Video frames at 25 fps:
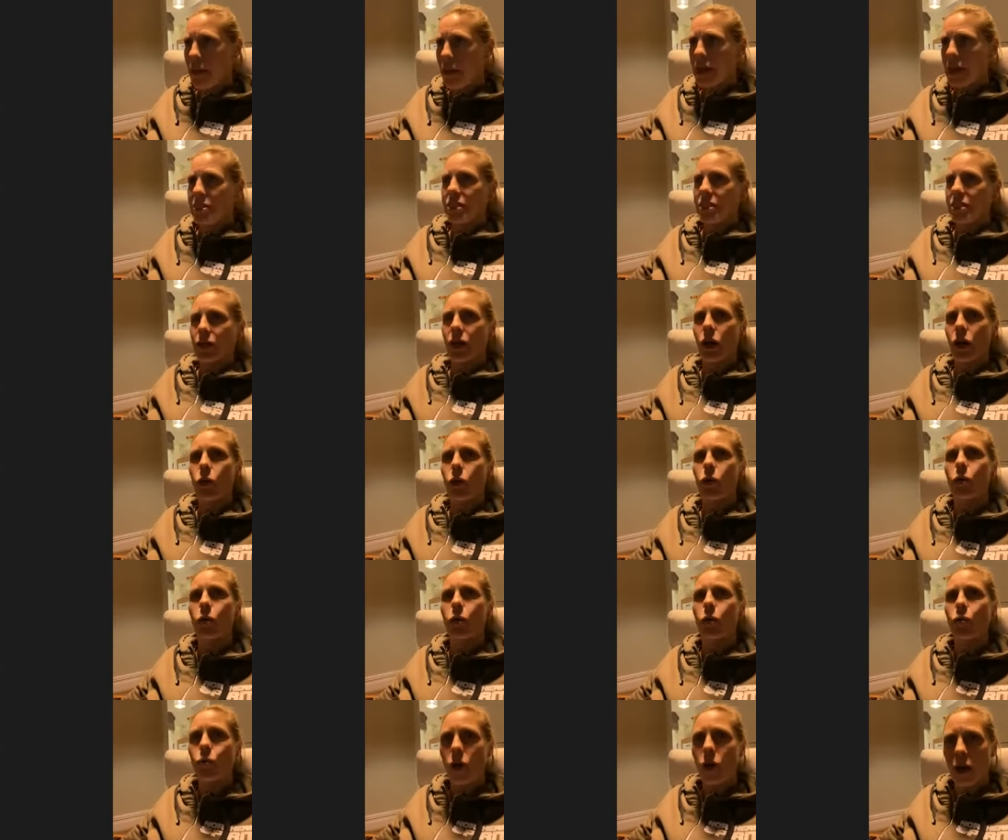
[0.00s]
Mexico
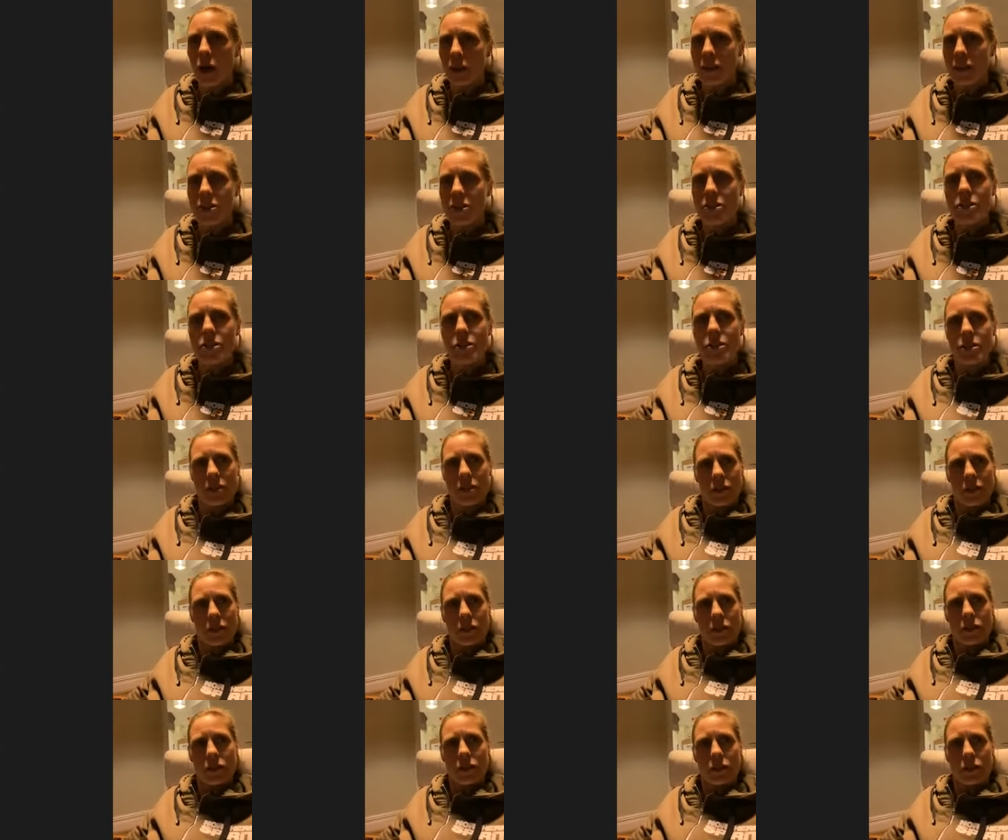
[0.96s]
who runs
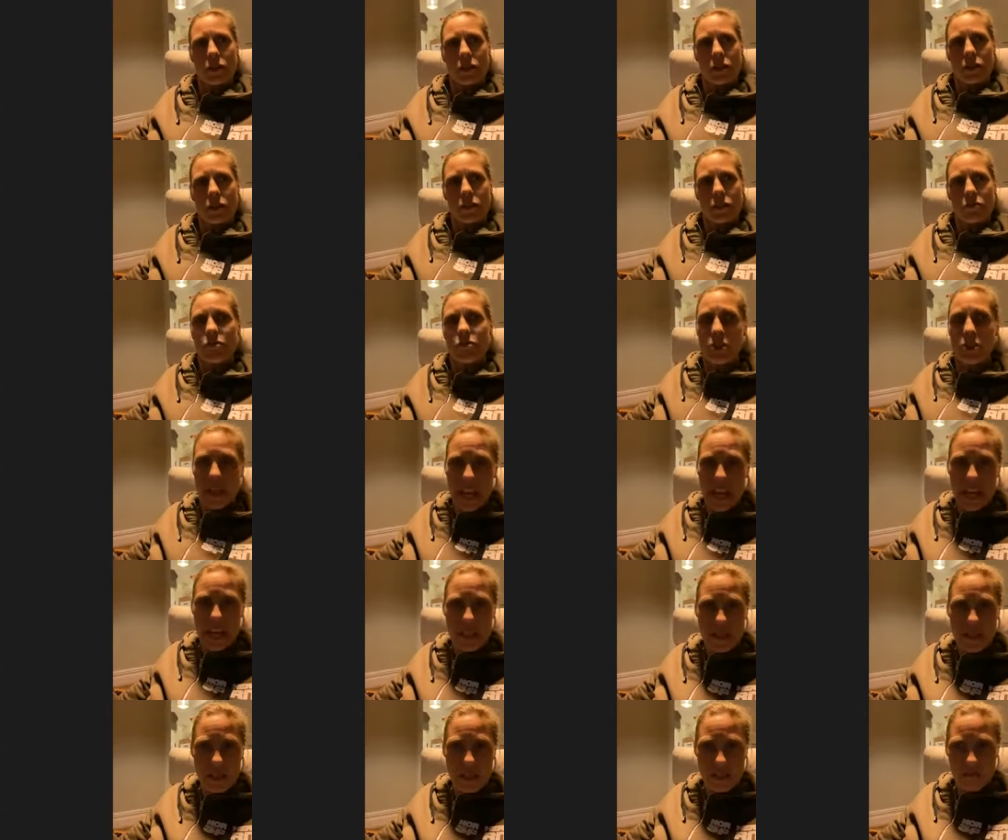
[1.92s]
for
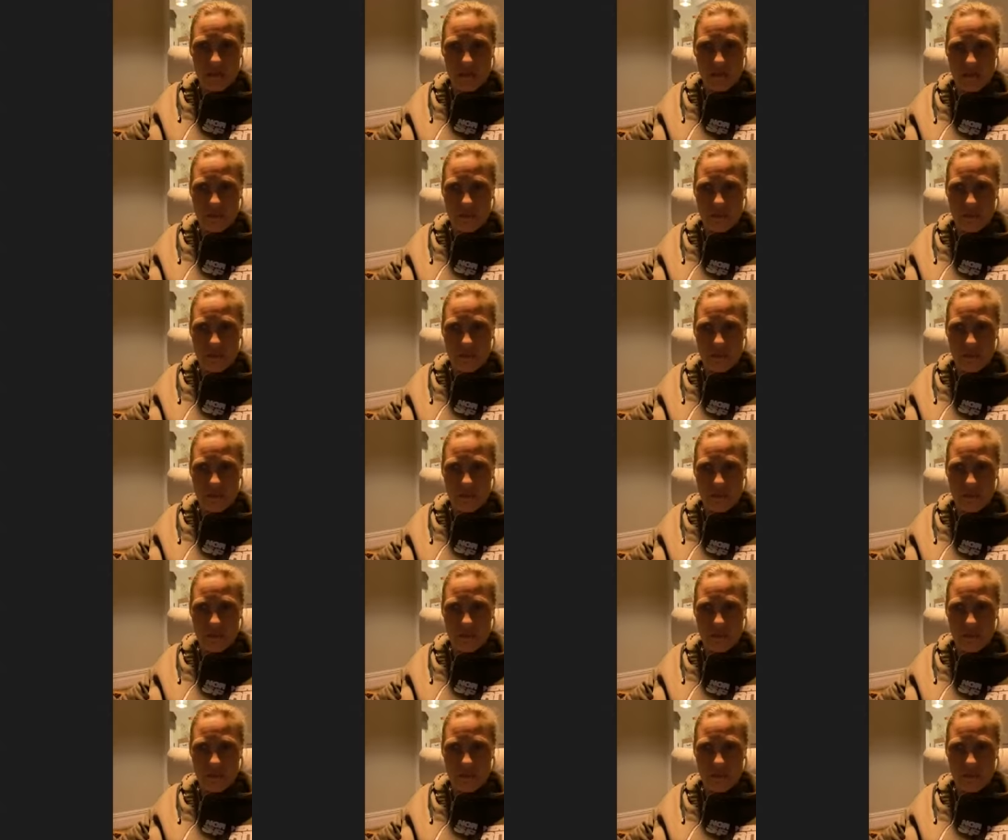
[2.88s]
days.